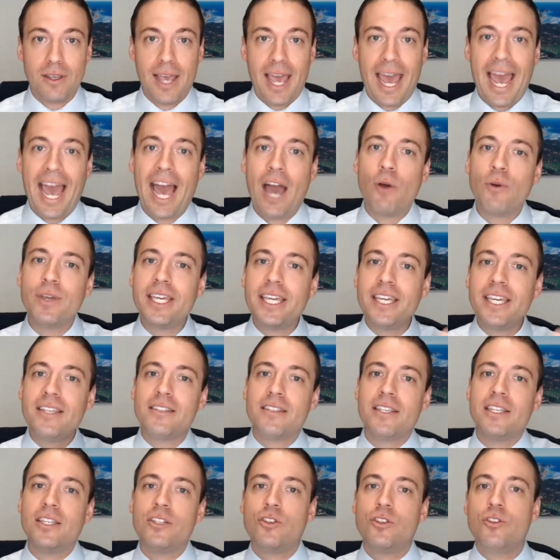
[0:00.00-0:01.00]
How
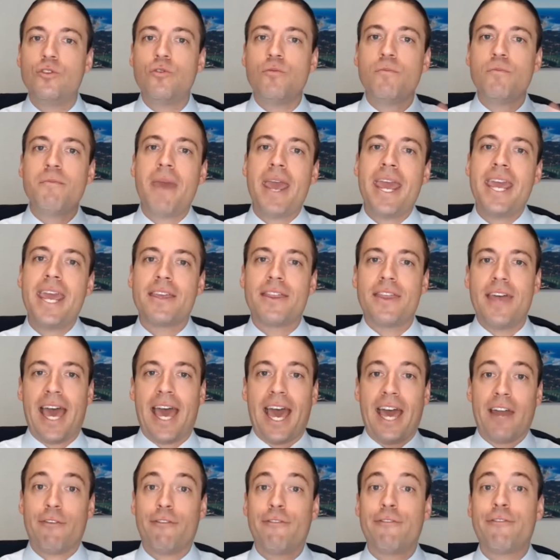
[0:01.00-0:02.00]
easy do you make
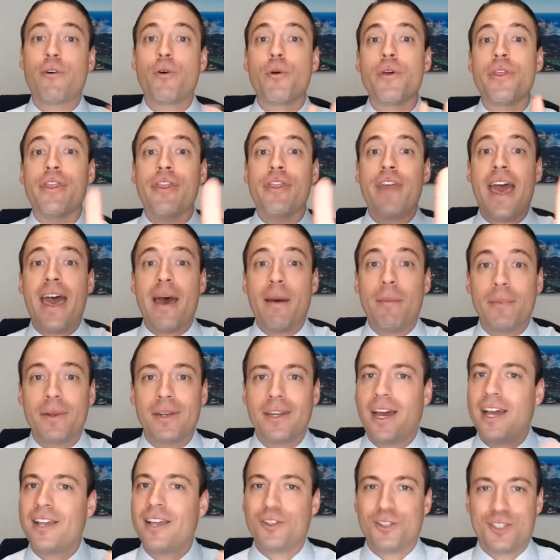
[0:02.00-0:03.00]
that for them,
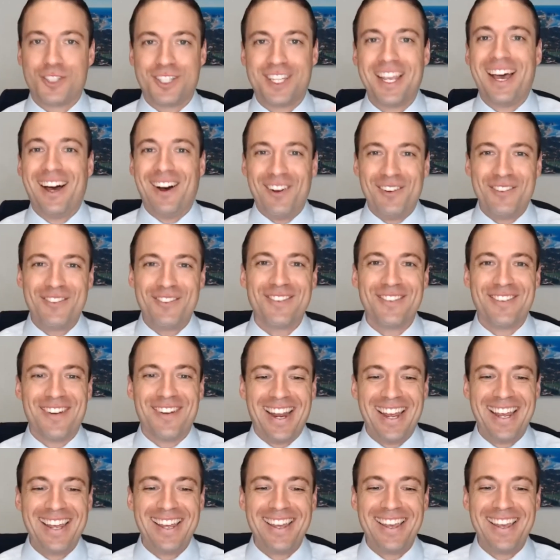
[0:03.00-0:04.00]
not yourself,
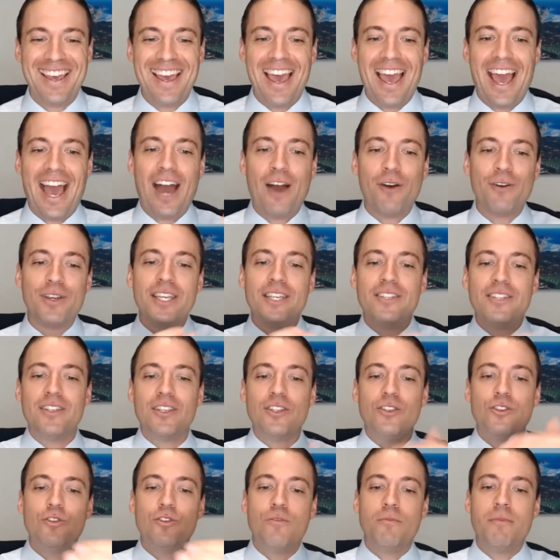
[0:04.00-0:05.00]
right? How easy
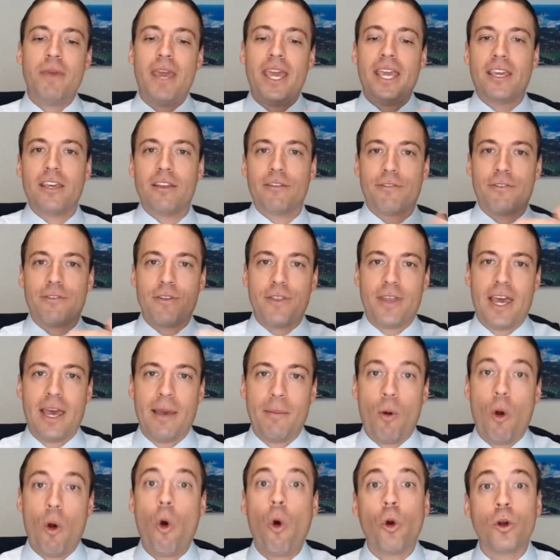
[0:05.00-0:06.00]
do you make it for
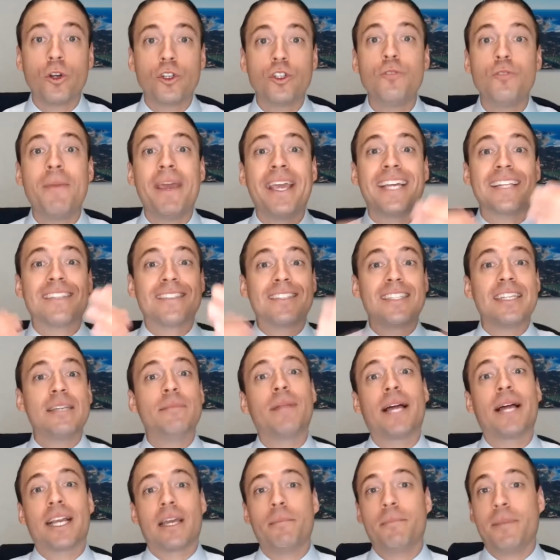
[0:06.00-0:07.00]
them, or do you make it seem
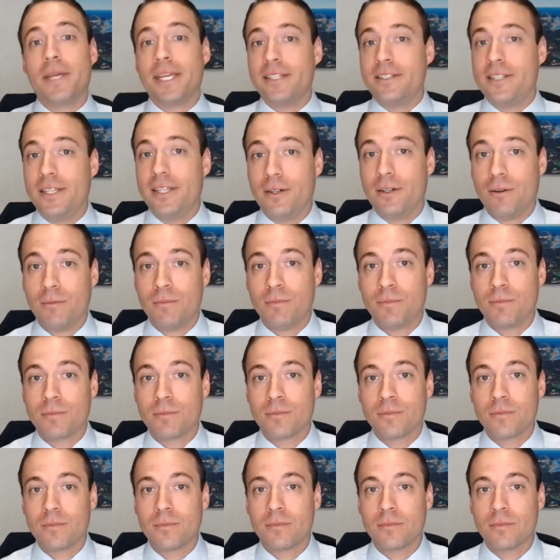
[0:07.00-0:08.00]
like a big deal?
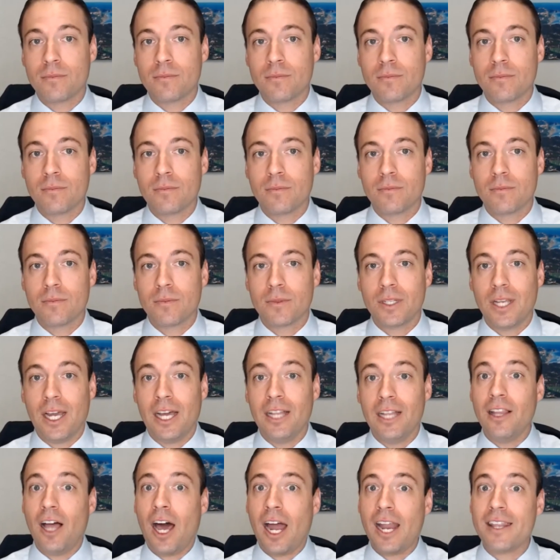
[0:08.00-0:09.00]
A
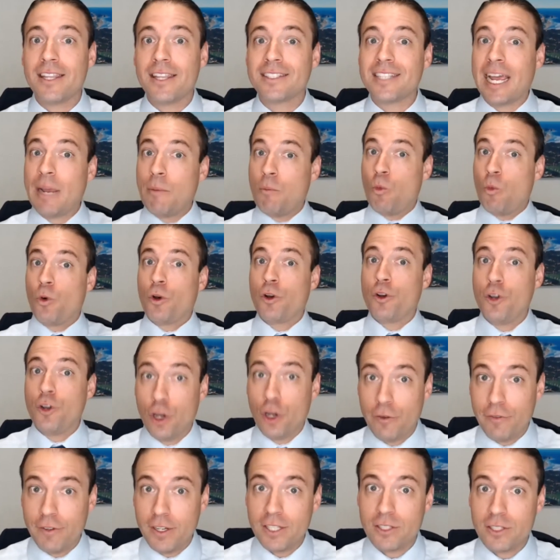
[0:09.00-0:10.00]
lot of the time we're
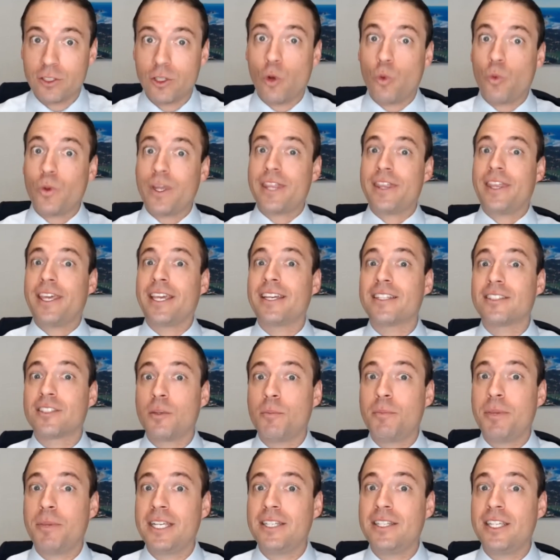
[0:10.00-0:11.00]
nervous, so we think it's a
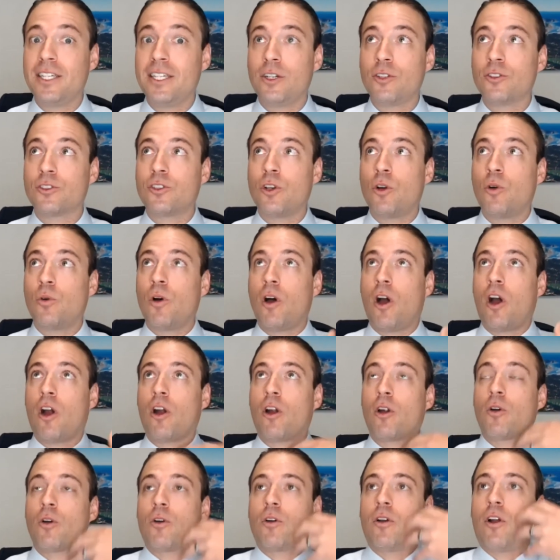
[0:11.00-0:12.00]
big deal. So
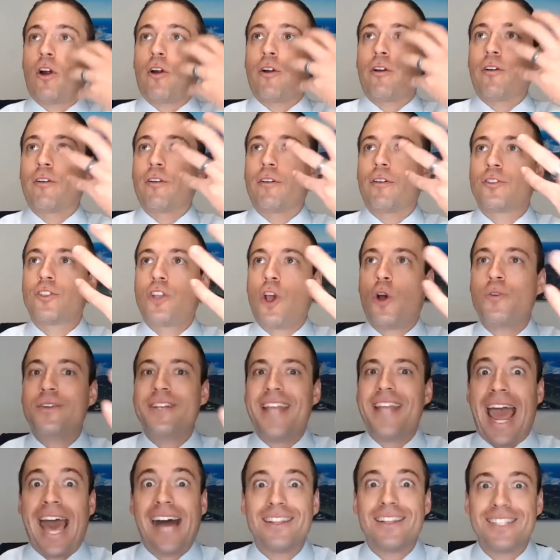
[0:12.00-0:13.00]
our
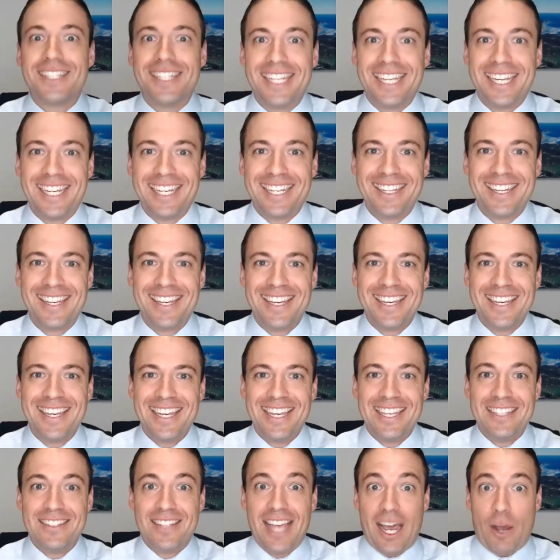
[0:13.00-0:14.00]
tonality
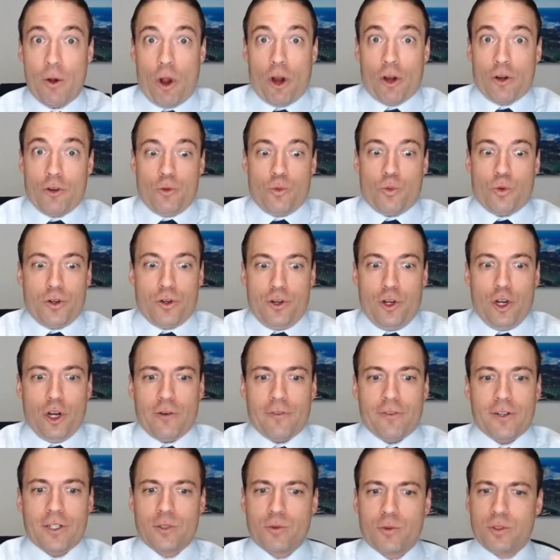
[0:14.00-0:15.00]
is that we're
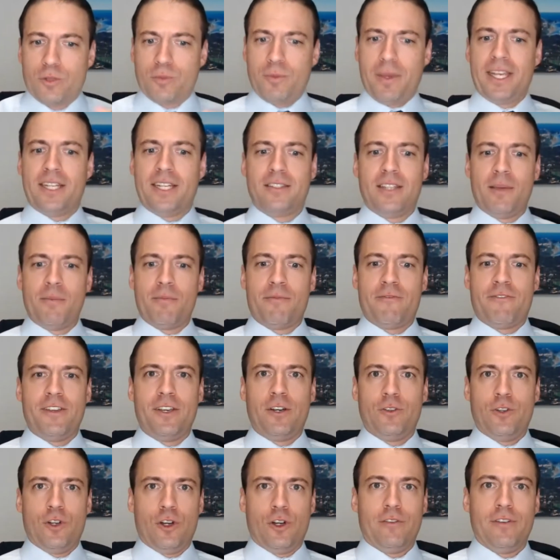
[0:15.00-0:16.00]
nervous, which makes them
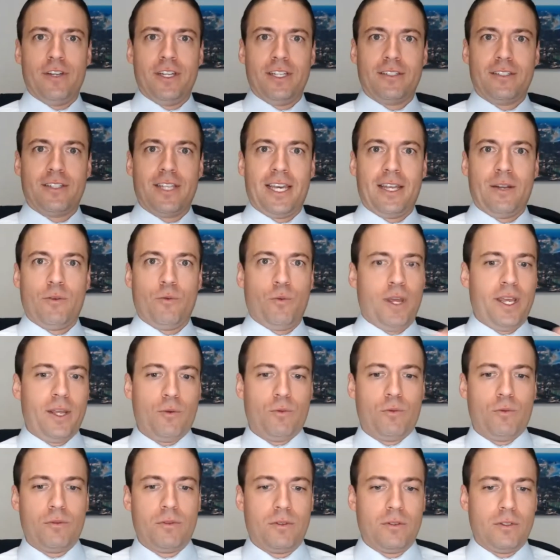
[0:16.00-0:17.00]
feel nervous that, wait,
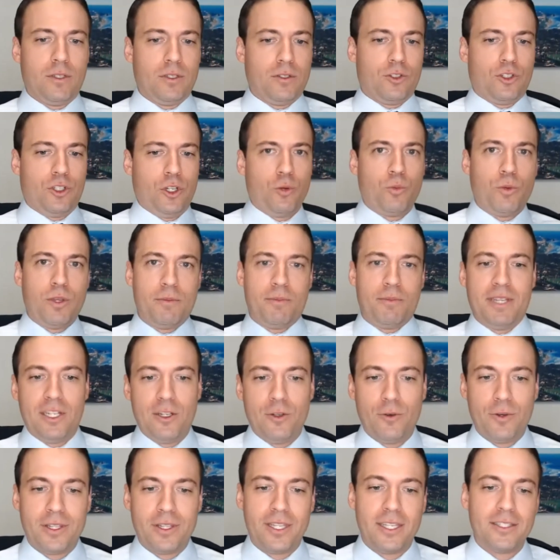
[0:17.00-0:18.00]
should we be
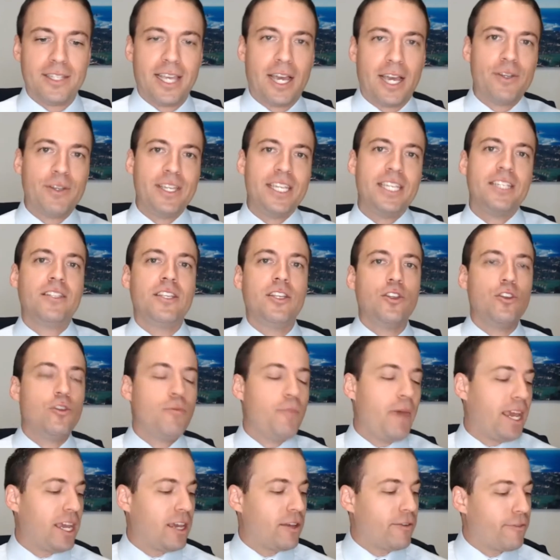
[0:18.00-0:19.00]
doing this? How easy do you
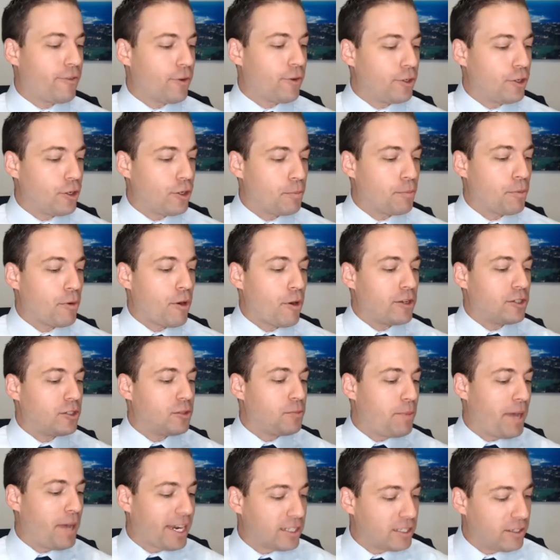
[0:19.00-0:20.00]
make it for your
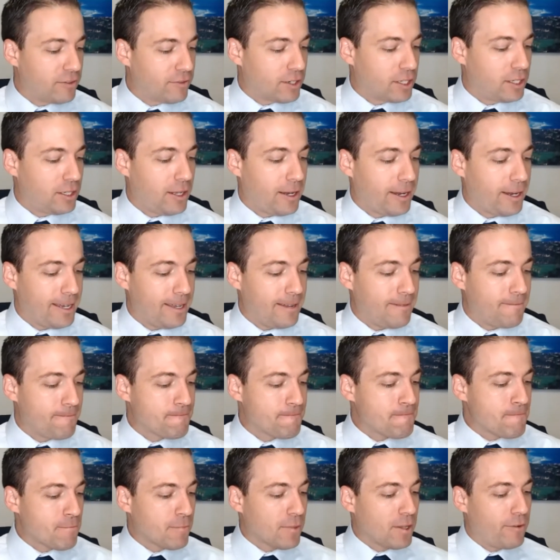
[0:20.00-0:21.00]
prospective client
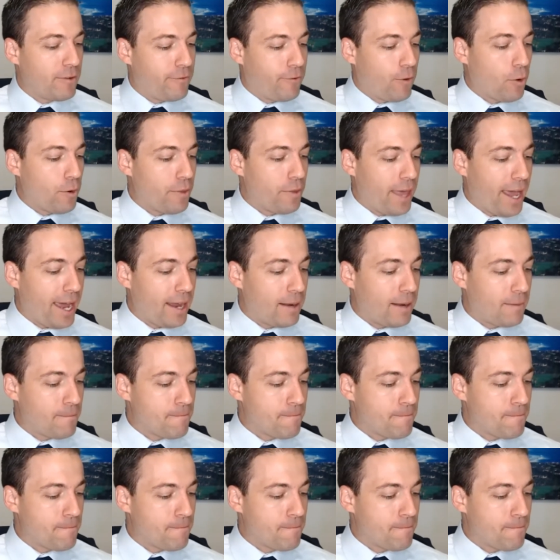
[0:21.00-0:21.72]
for that?